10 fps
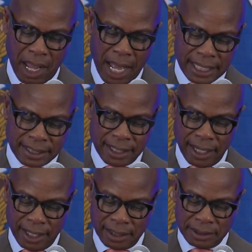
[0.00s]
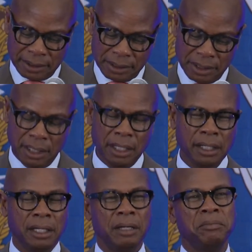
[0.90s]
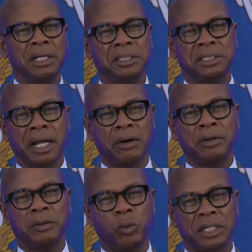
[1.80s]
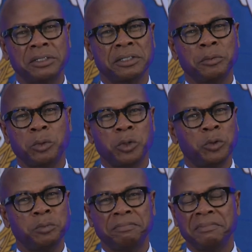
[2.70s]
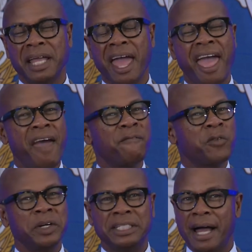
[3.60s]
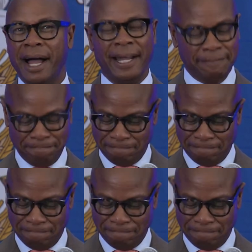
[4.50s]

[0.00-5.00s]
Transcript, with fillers: I'd say, give me Sharon Weston Broome every time.